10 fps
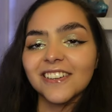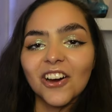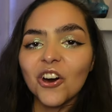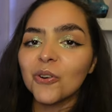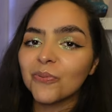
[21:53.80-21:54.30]

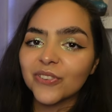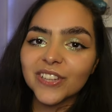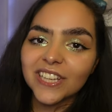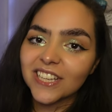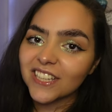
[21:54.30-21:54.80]

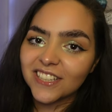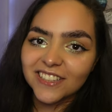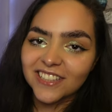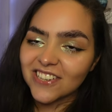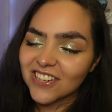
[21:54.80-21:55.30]
Hopefully
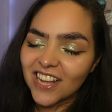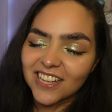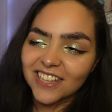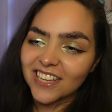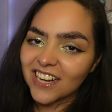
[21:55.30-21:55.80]
they're
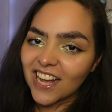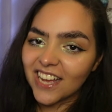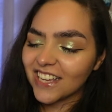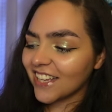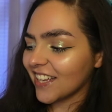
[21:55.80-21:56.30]
not getting
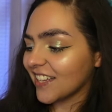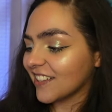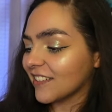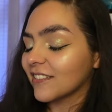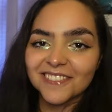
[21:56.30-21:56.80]
high
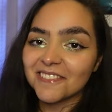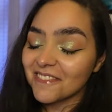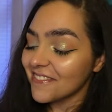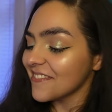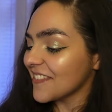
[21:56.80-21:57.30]
again.
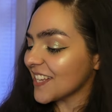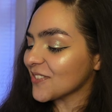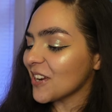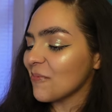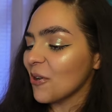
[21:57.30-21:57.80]
That's
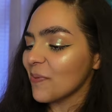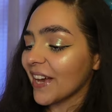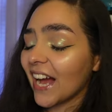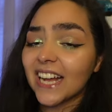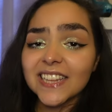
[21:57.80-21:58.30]
what I'm
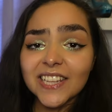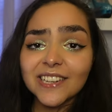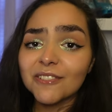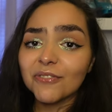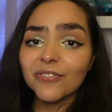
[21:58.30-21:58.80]
hoping. I
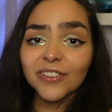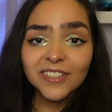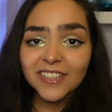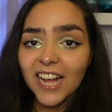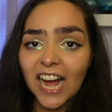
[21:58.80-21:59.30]
love
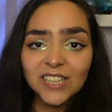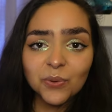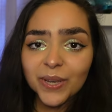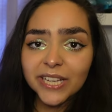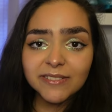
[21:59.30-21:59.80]

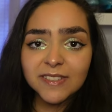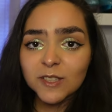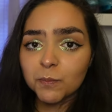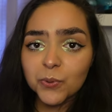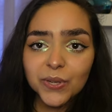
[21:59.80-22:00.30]
Halloween
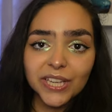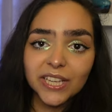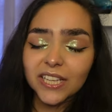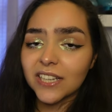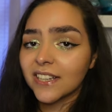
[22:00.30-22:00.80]

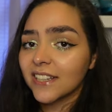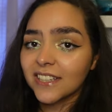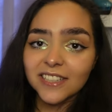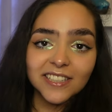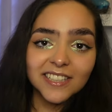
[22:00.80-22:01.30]
spooky
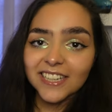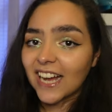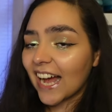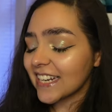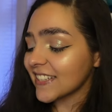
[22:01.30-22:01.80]

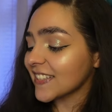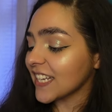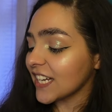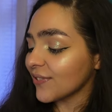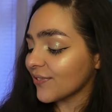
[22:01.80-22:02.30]
kind of
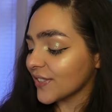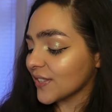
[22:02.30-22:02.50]
stuff.